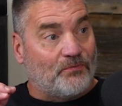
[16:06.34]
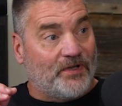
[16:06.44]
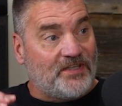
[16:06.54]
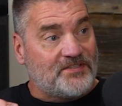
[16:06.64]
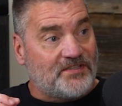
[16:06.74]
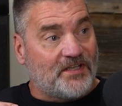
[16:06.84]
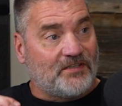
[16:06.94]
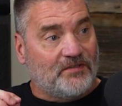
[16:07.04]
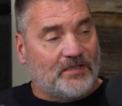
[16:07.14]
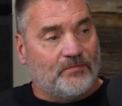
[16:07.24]
what he
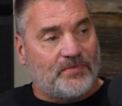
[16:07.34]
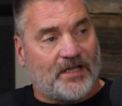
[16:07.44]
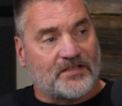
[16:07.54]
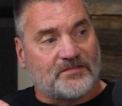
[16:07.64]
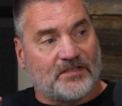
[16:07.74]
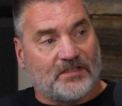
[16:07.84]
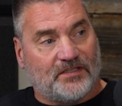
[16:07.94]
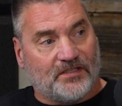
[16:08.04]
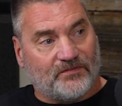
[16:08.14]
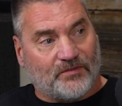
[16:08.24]
said impacts
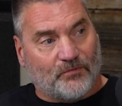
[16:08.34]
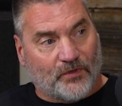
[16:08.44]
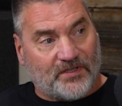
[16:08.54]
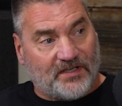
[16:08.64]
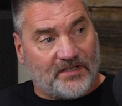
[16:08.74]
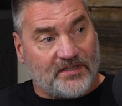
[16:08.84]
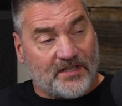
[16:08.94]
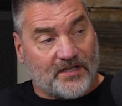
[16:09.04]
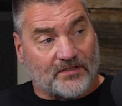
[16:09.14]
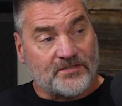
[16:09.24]
giving more than
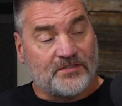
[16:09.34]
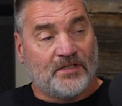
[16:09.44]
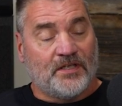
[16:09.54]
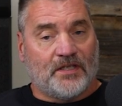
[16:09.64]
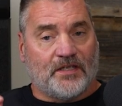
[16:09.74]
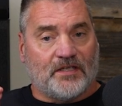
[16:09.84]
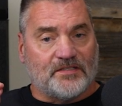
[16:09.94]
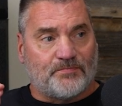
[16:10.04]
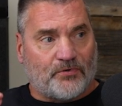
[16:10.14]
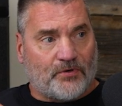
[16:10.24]
anything else
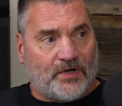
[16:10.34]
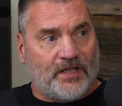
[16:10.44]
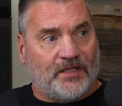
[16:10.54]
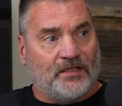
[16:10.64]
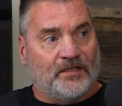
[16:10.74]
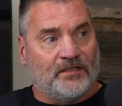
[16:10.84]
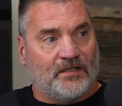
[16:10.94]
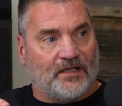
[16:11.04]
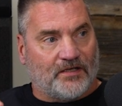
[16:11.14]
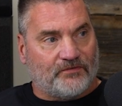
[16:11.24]
is praying
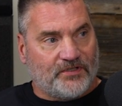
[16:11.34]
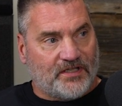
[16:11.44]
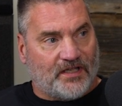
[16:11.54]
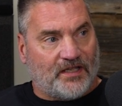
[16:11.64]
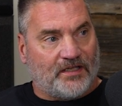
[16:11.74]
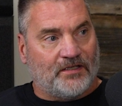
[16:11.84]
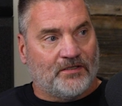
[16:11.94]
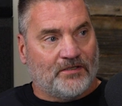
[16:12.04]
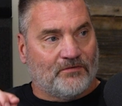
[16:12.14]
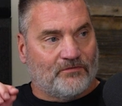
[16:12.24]
every day
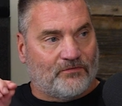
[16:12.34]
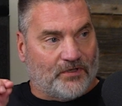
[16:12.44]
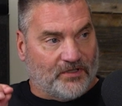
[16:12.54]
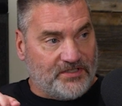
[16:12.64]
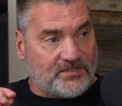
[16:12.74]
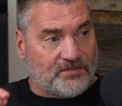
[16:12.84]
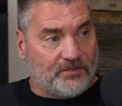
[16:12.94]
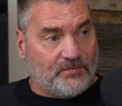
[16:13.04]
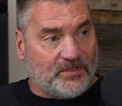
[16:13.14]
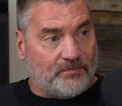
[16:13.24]
for at least
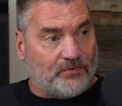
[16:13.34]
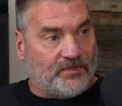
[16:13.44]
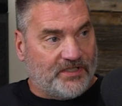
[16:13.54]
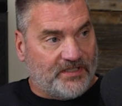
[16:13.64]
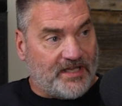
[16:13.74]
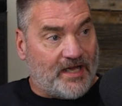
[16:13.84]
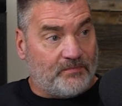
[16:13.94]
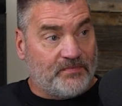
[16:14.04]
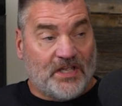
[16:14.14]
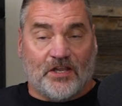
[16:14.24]
30 people in the app.
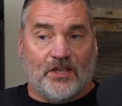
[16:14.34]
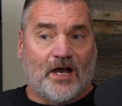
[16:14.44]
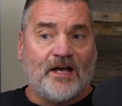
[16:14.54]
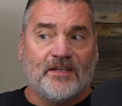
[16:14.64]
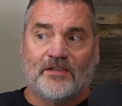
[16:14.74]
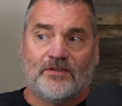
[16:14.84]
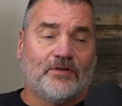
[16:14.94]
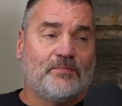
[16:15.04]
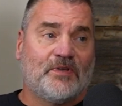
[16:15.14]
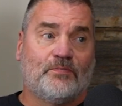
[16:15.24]
Not
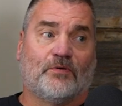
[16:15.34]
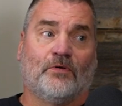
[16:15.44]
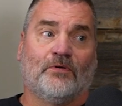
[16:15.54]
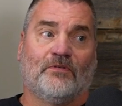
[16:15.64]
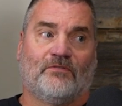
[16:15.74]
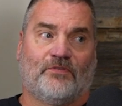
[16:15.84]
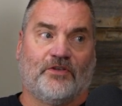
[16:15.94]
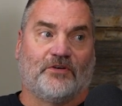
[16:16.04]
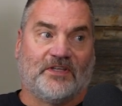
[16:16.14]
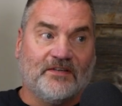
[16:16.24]
30 people for
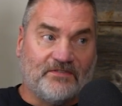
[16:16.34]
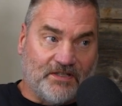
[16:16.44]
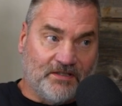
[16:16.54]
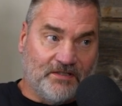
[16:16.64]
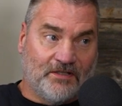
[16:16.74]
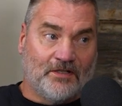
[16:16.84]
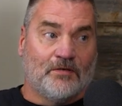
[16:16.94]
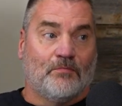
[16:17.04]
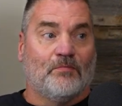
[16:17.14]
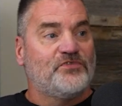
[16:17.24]
their giving,
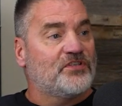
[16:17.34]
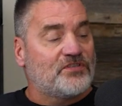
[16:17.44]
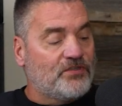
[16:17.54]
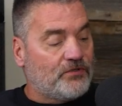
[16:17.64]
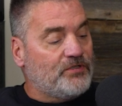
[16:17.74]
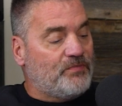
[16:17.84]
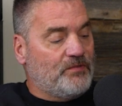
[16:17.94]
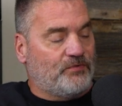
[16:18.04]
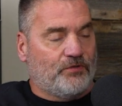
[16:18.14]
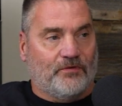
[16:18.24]
just 30
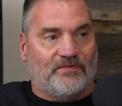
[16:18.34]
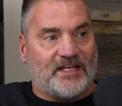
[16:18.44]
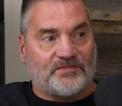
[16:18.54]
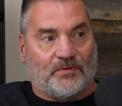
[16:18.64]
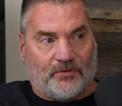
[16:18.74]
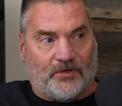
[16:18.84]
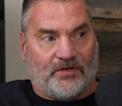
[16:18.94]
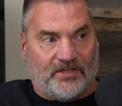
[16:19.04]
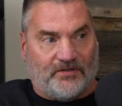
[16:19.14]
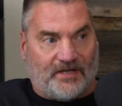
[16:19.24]
people who have asked for prayer
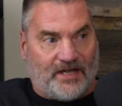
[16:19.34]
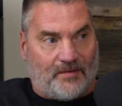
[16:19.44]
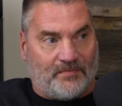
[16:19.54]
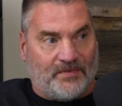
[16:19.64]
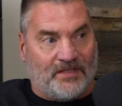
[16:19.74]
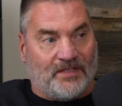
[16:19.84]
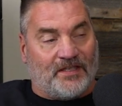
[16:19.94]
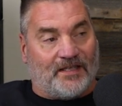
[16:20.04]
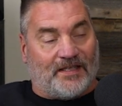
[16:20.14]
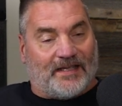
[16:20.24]
in their app.
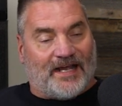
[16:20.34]
And